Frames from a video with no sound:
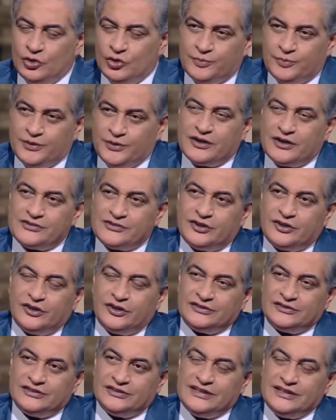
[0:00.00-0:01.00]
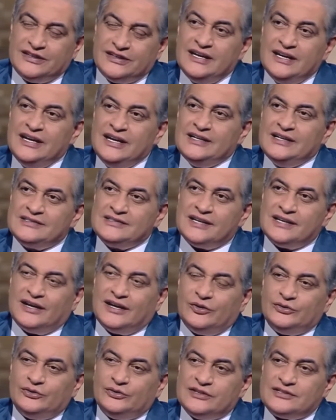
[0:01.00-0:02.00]
or because you got the
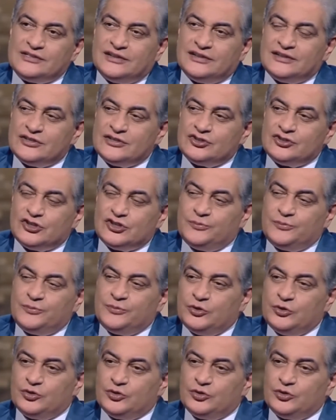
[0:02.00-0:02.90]
Saudi citizenship,